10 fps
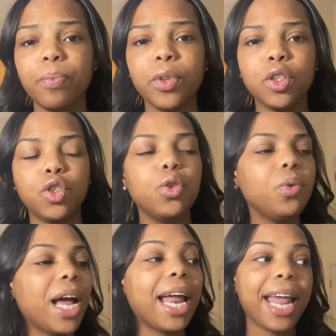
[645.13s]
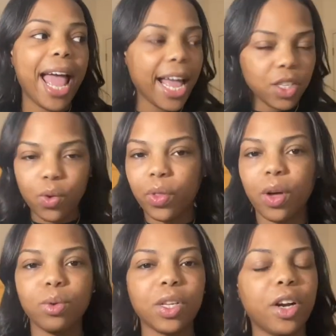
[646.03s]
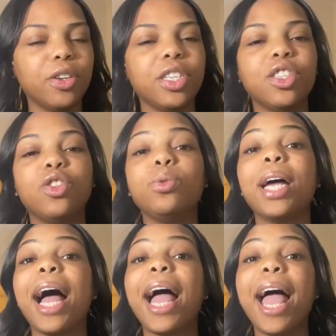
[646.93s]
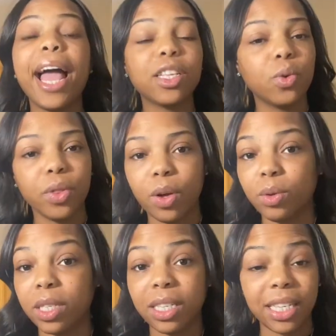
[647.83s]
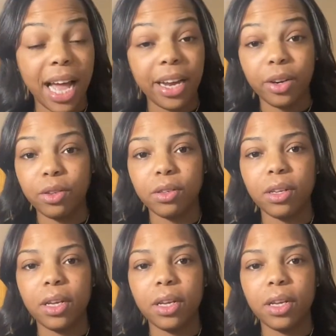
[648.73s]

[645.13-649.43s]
Do not act on those urges. Do not act on those desires.